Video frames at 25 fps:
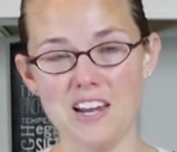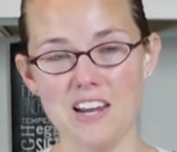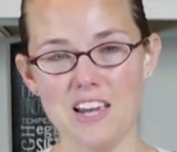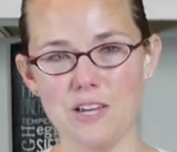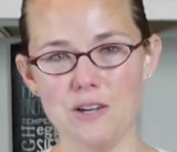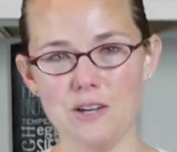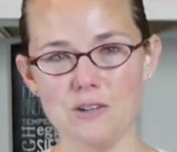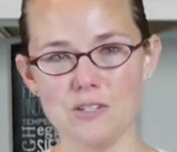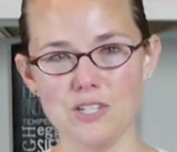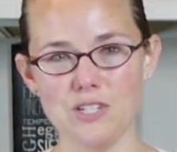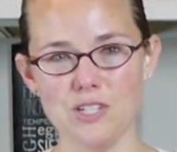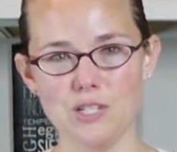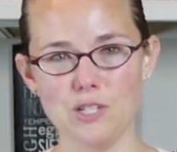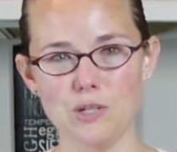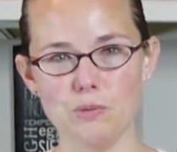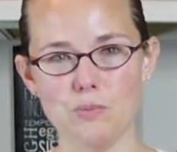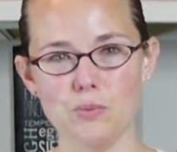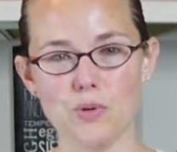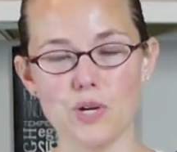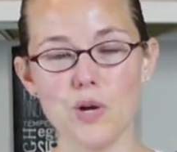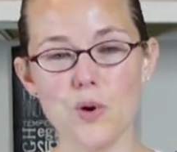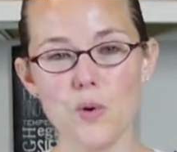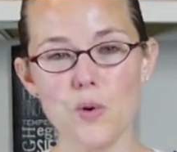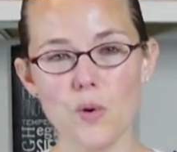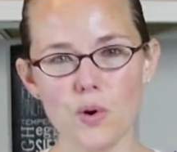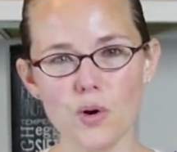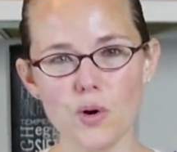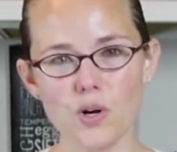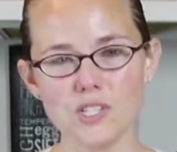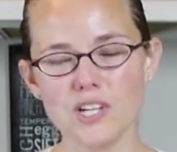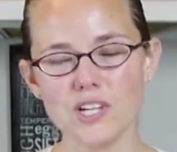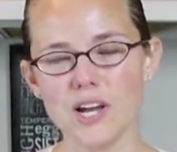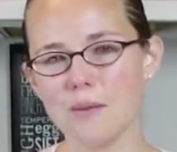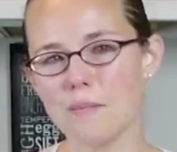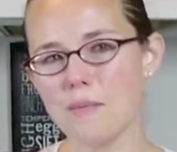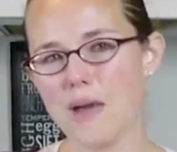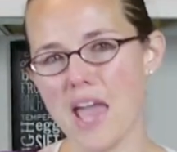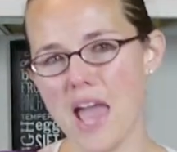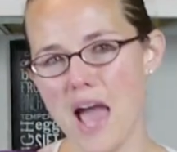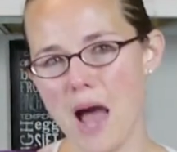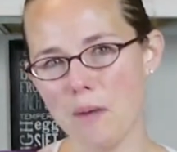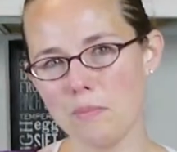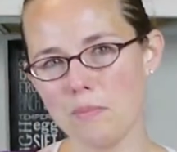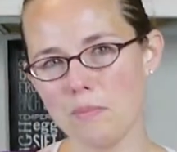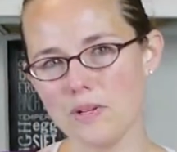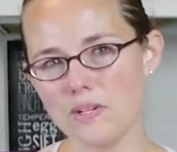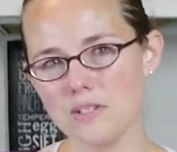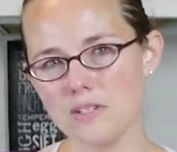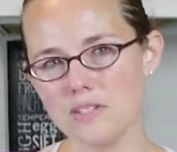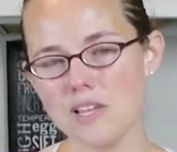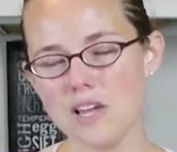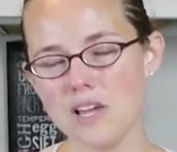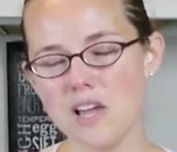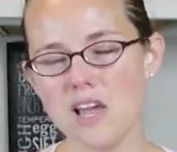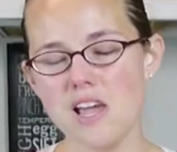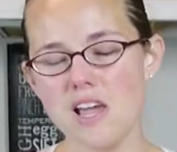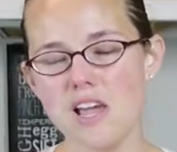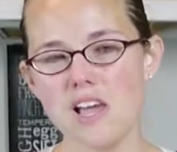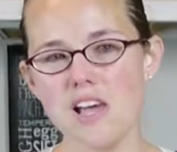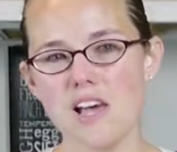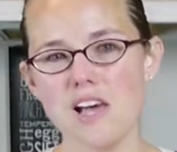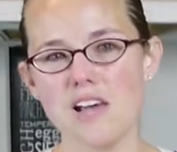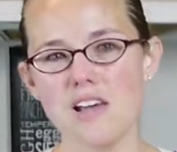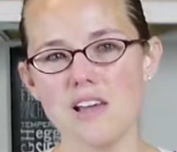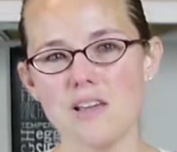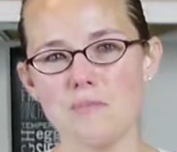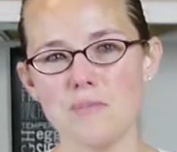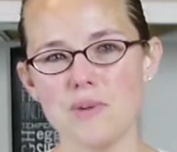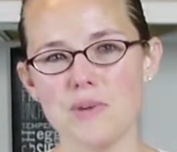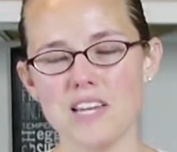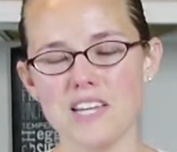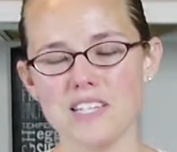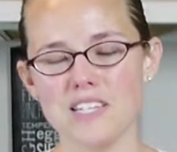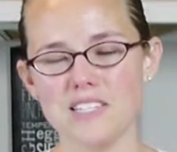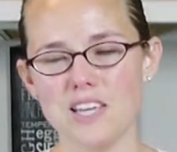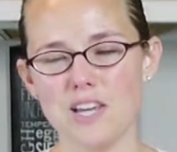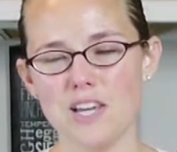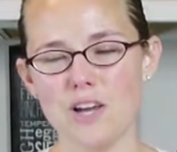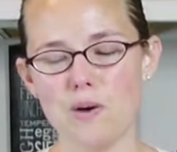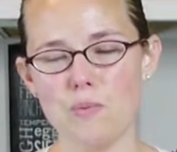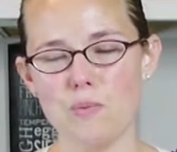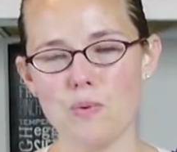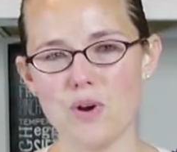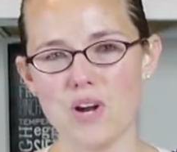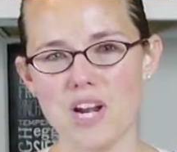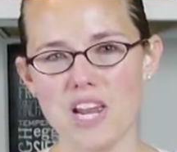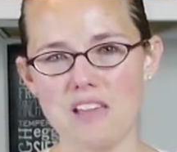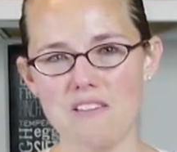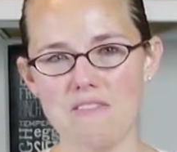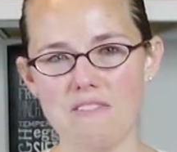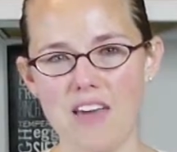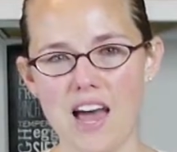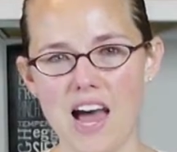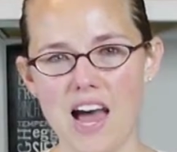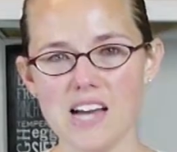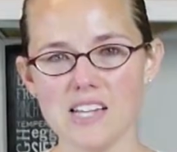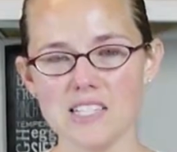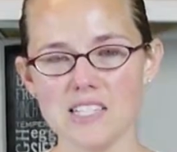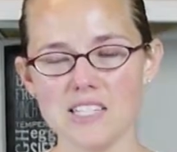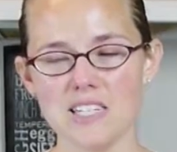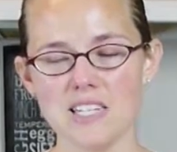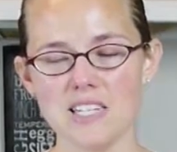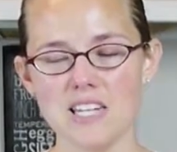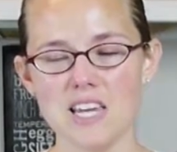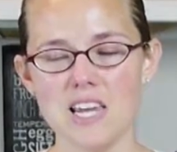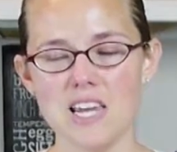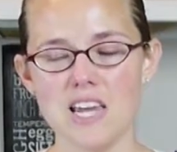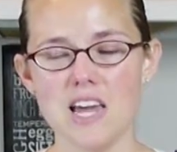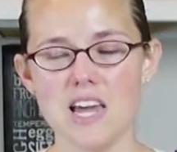I usually do pre-orders on my apples because they go pretty fast.